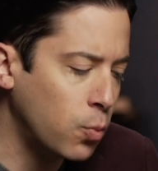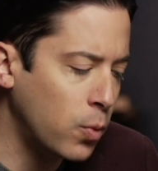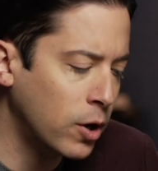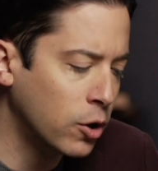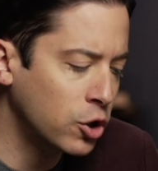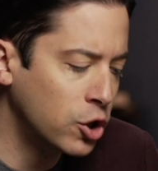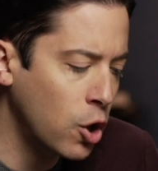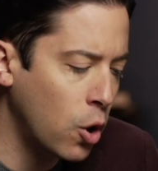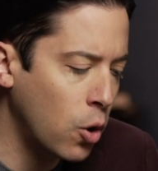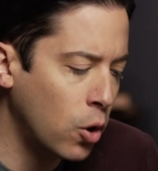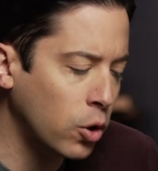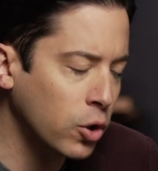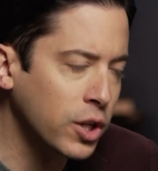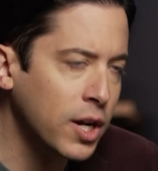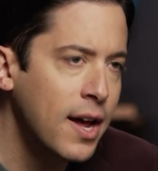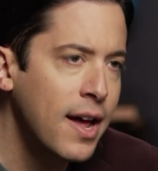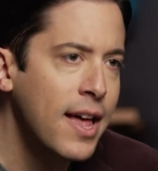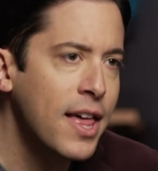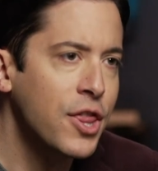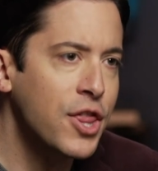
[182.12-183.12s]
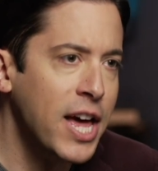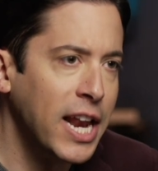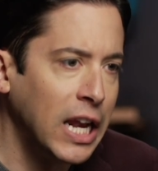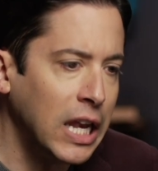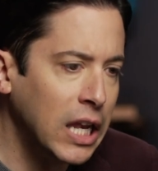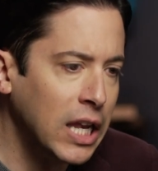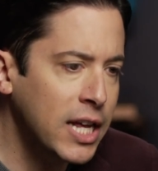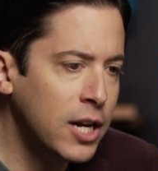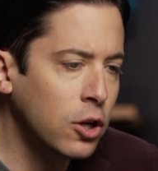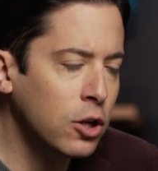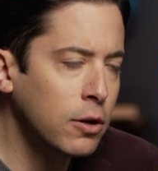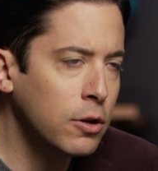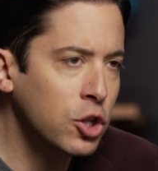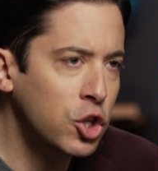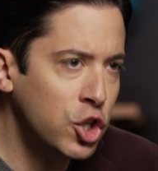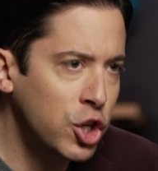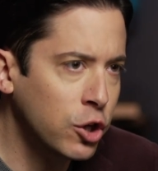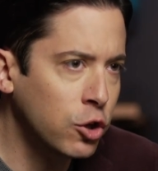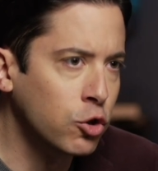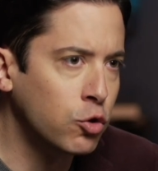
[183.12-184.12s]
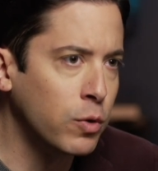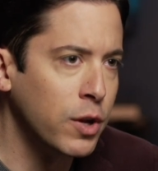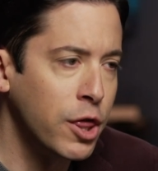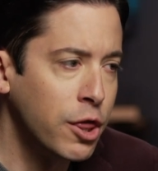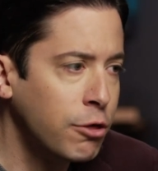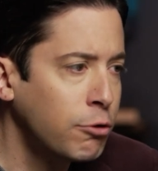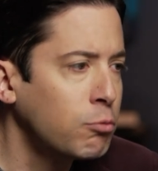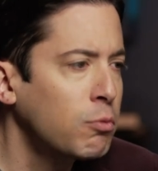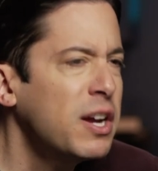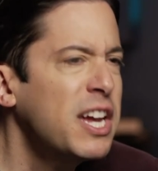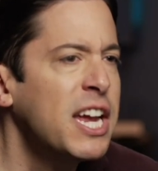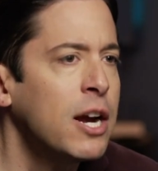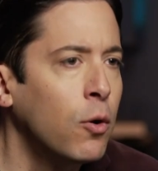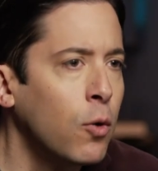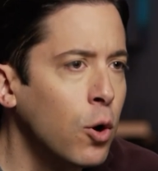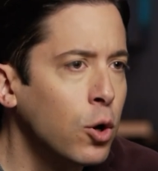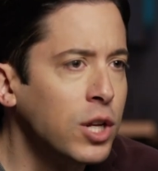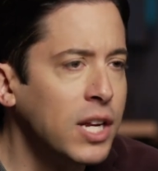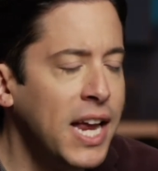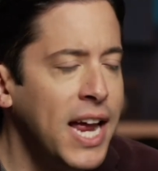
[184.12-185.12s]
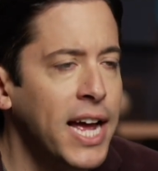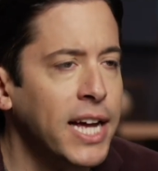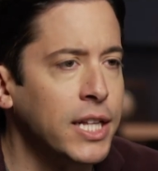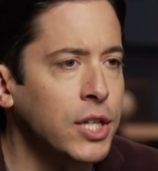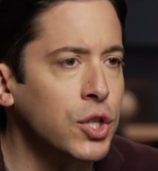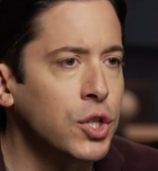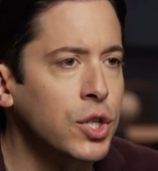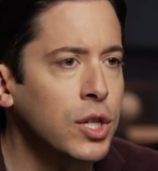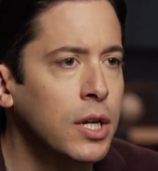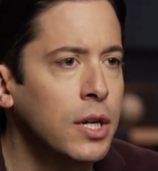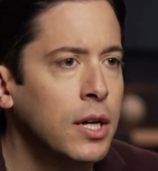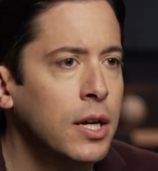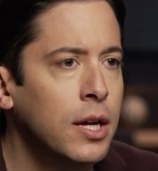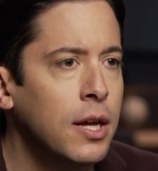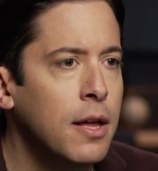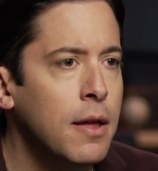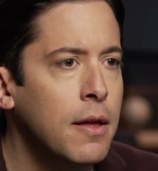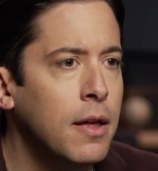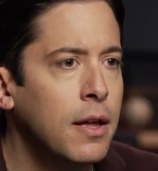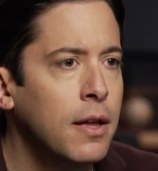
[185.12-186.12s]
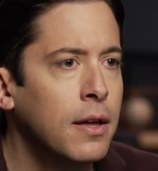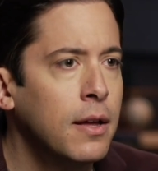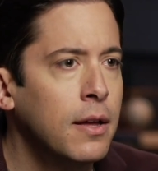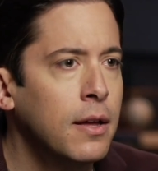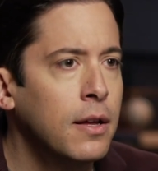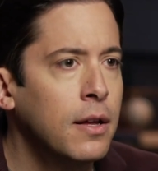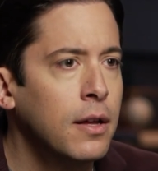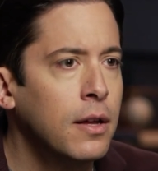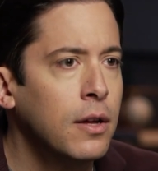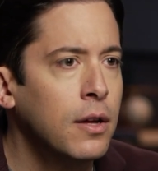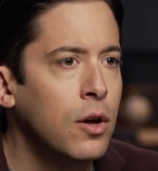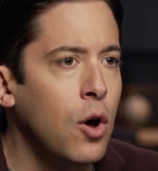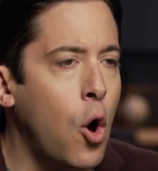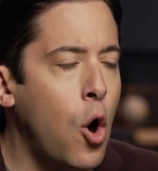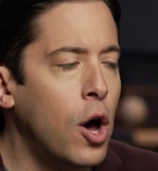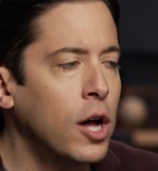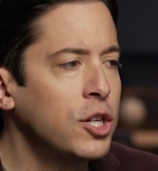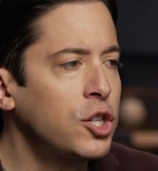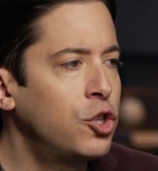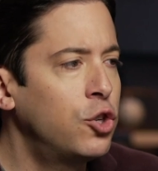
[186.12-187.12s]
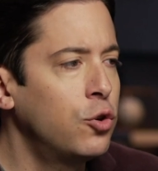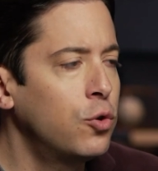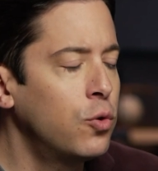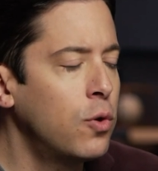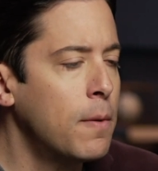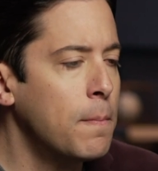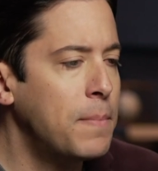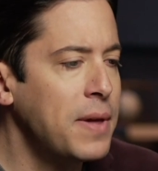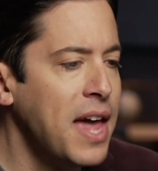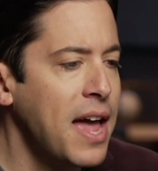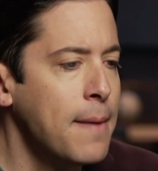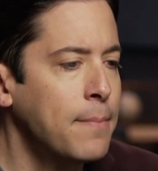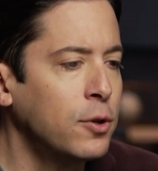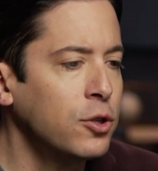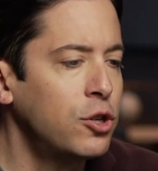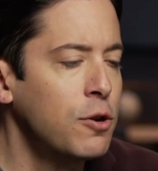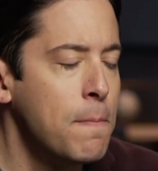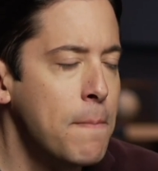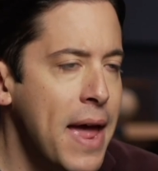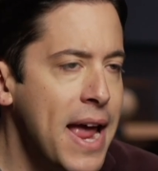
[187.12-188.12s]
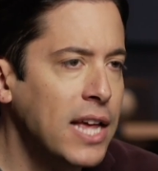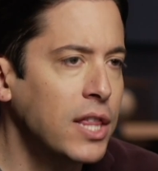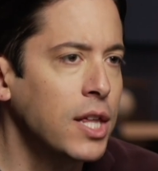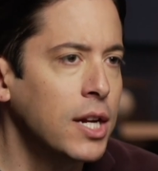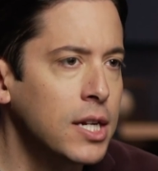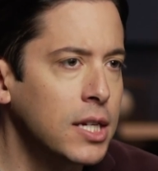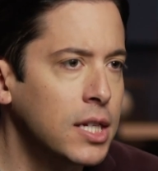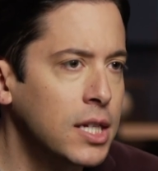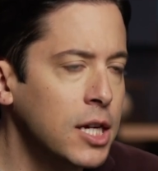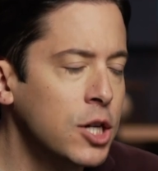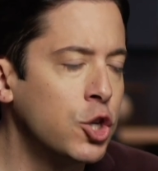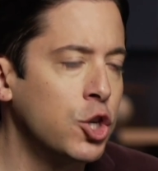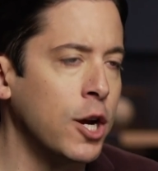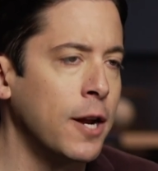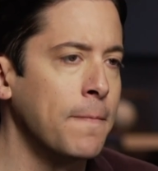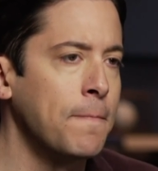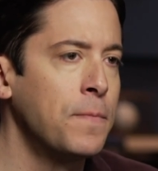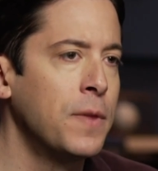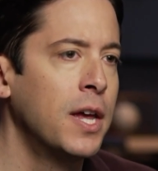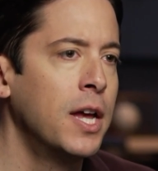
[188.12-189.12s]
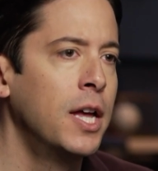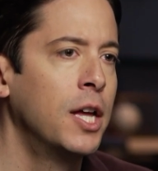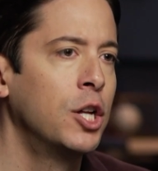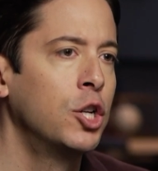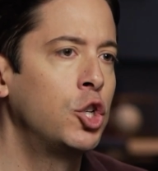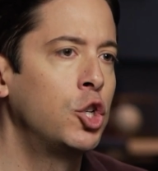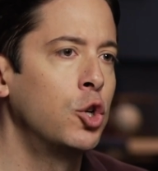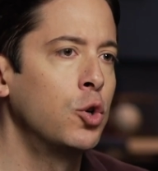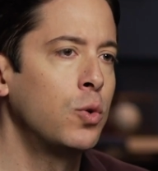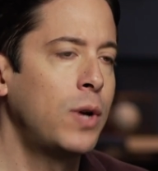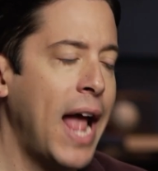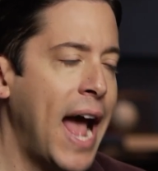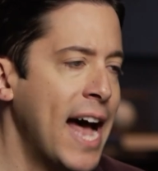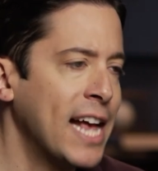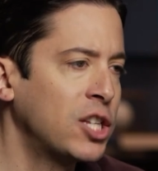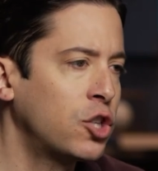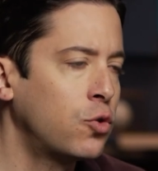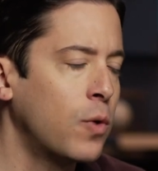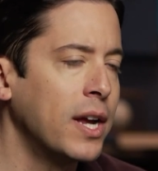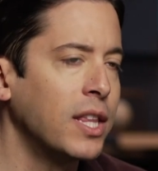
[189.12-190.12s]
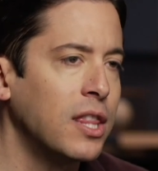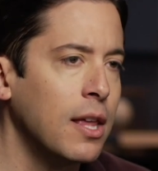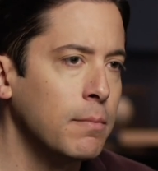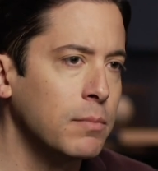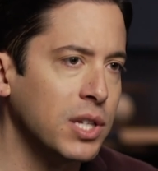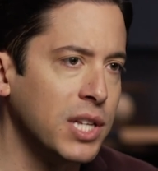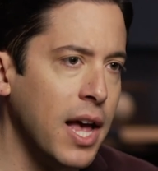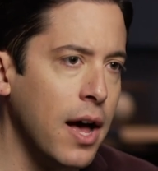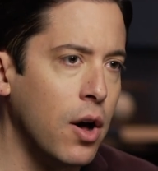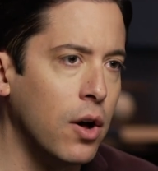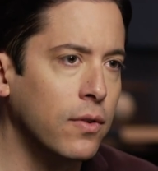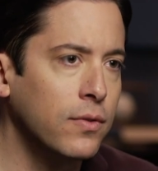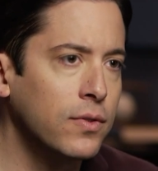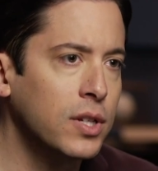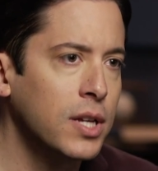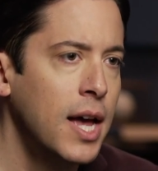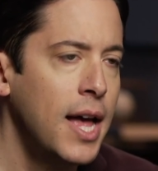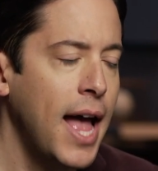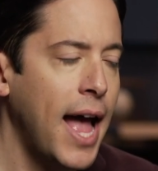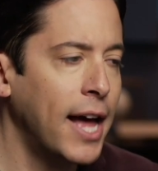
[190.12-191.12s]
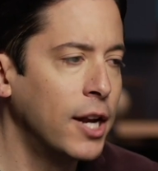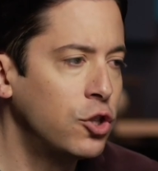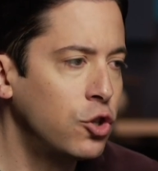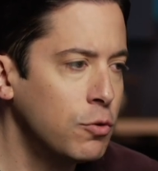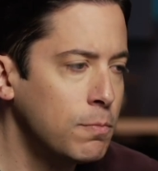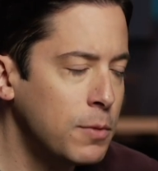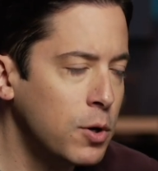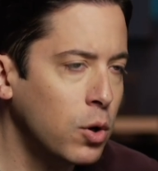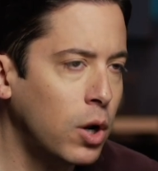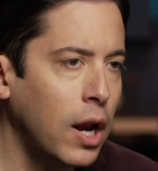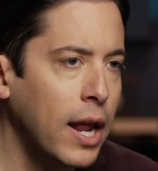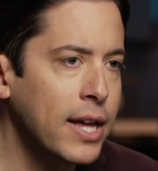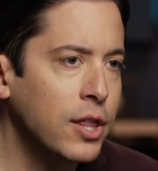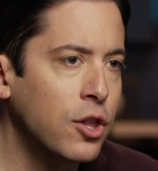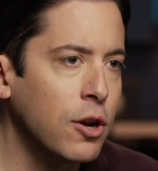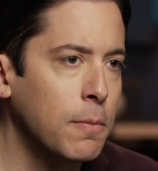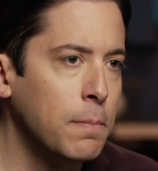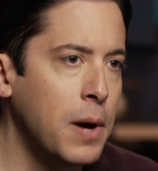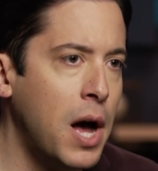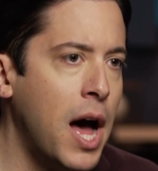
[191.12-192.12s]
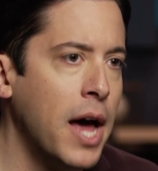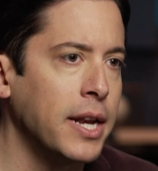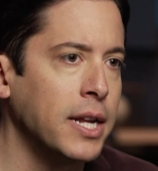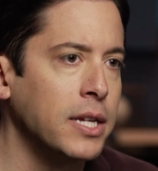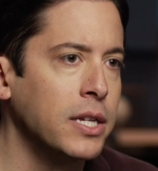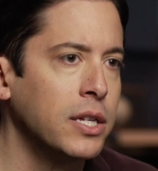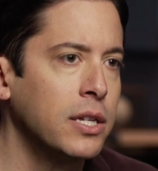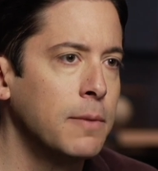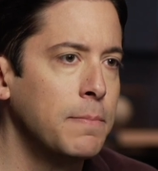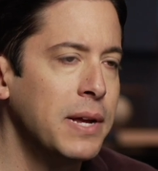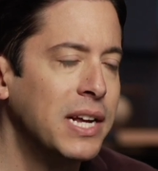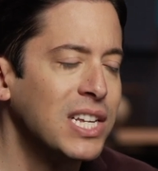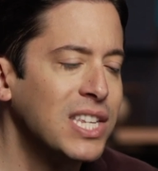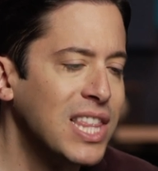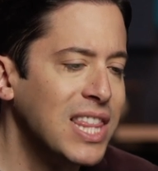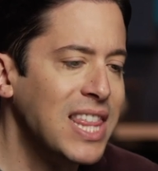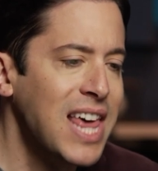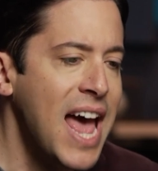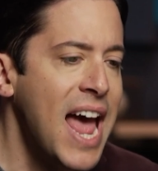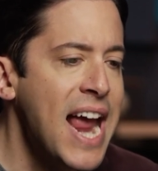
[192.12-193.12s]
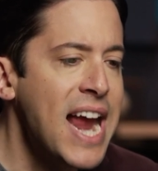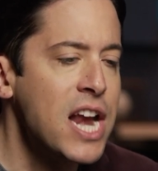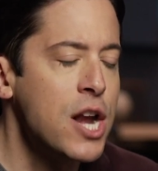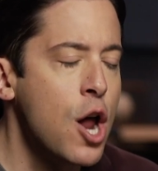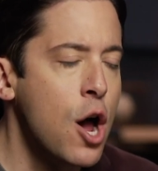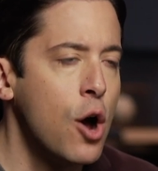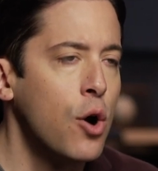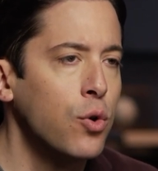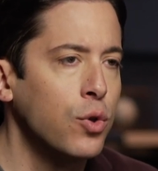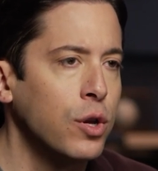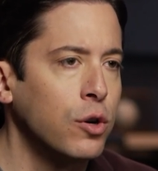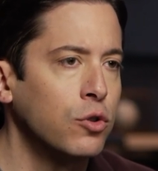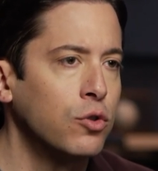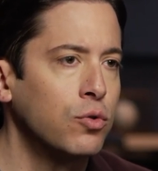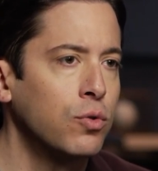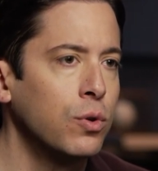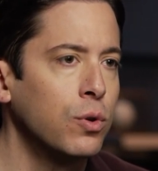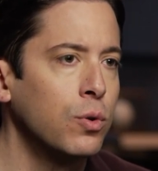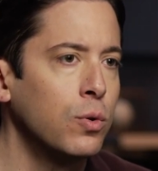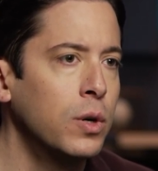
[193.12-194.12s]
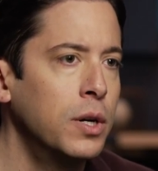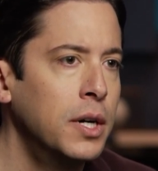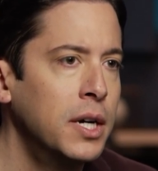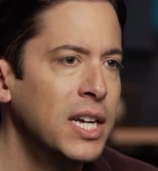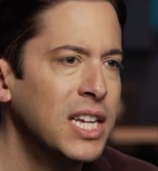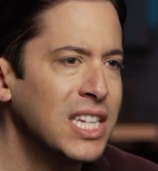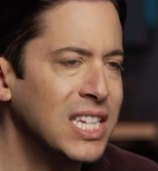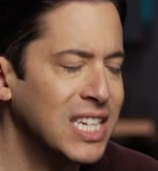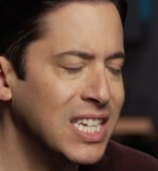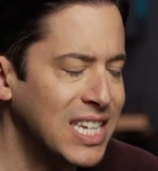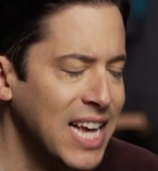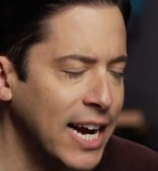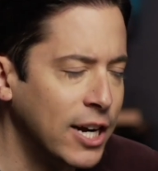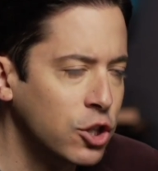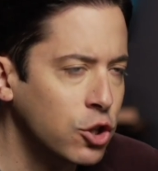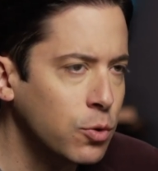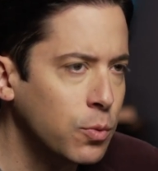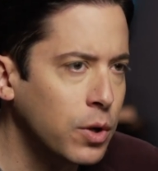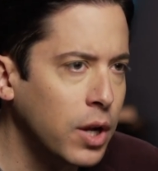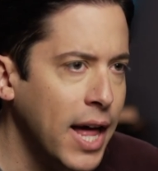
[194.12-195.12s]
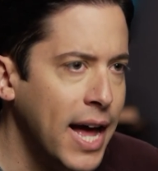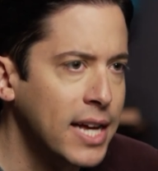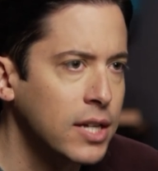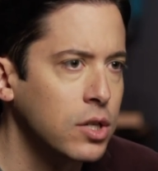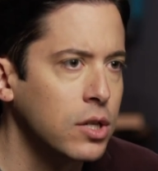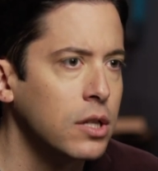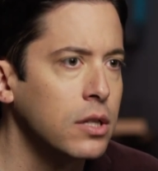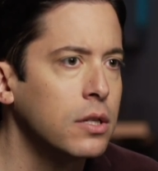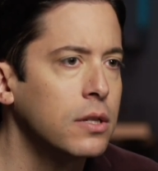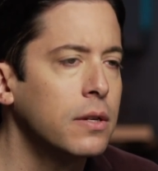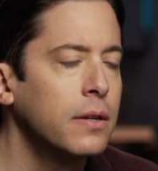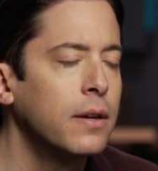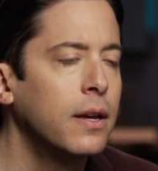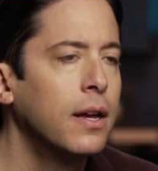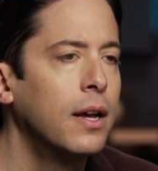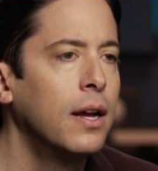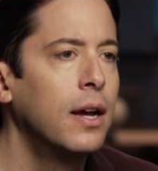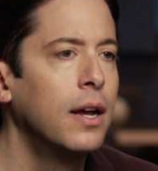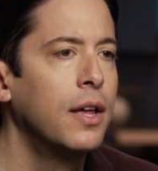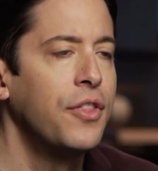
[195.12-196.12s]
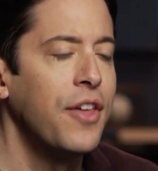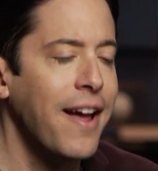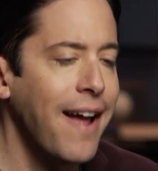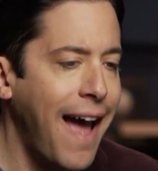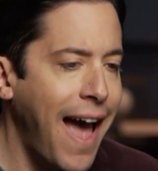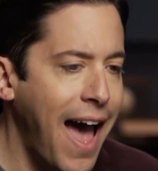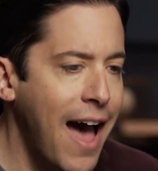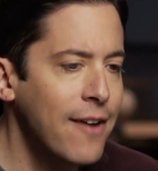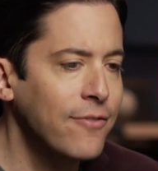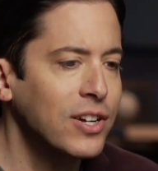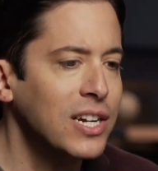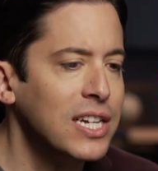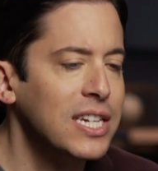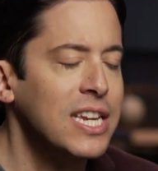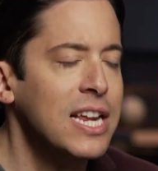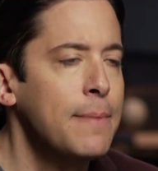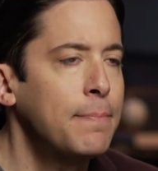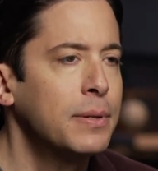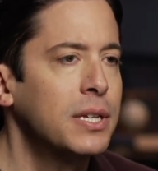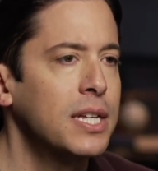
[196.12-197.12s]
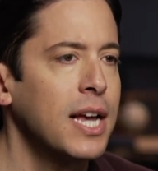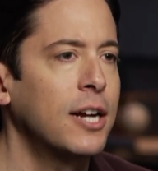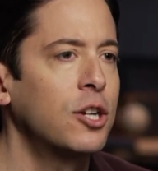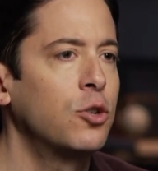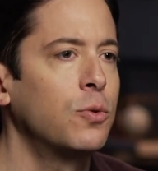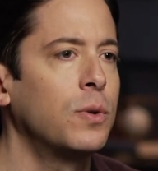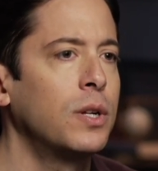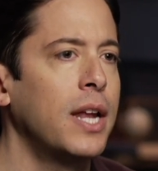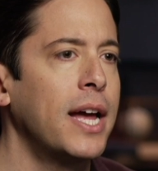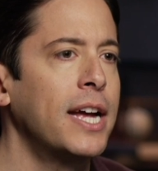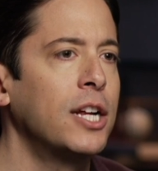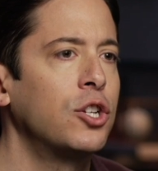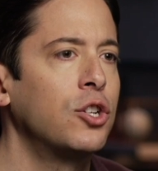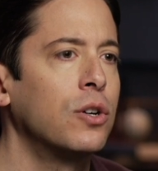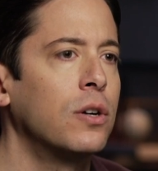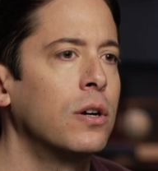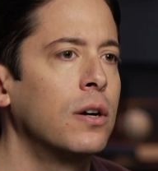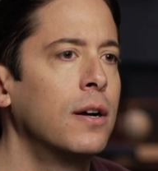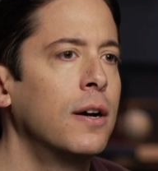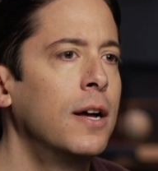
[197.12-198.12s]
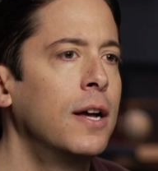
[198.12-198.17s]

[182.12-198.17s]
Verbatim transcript: We're told that little children, three year old kids, ought to be able to make the decision to castrate themselves and to mutilate their bodies because they know their true sexual essence. They have a deep sexual nature.